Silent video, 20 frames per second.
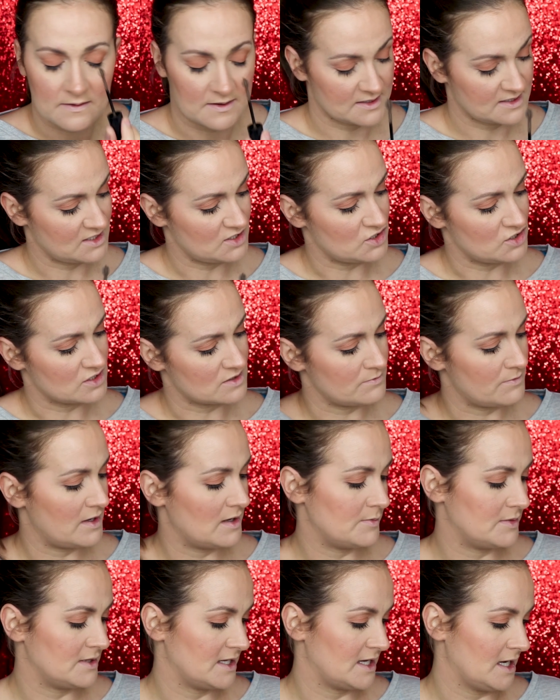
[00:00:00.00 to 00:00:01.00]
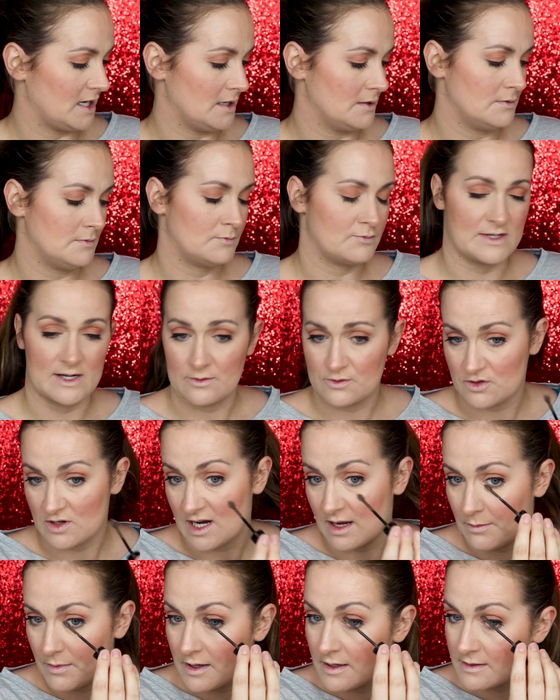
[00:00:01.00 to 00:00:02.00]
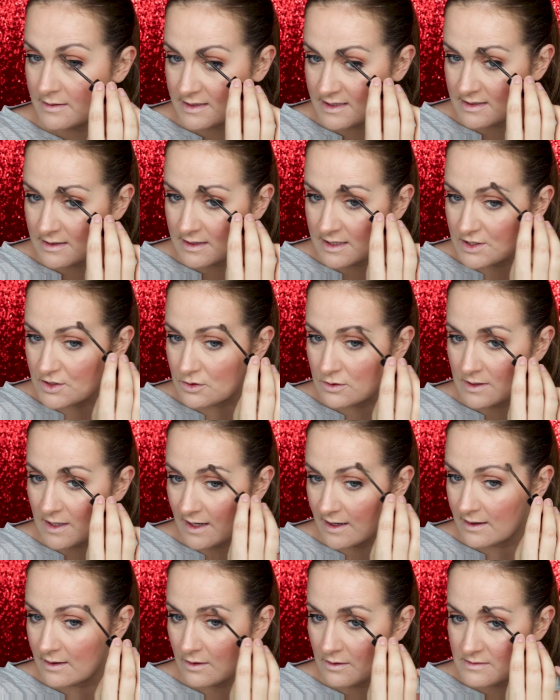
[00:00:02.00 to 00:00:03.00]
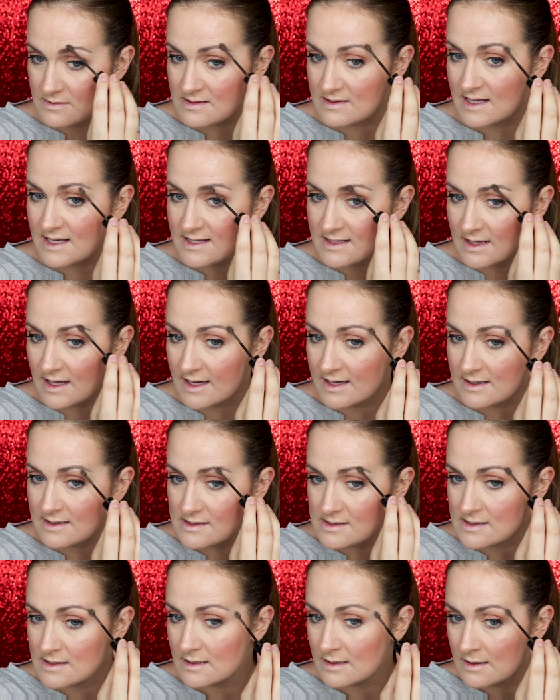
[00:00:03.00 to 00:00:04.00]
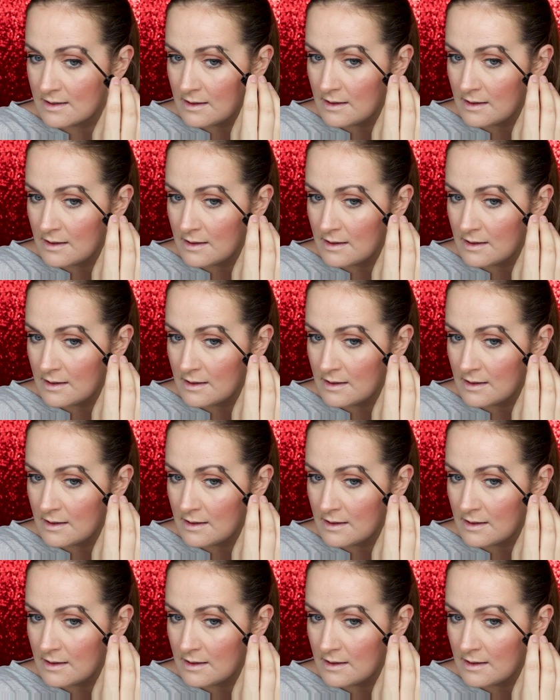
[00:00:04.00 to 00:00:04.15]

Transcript: This is just Maybelline Brow Drama and it's literally on its last legs.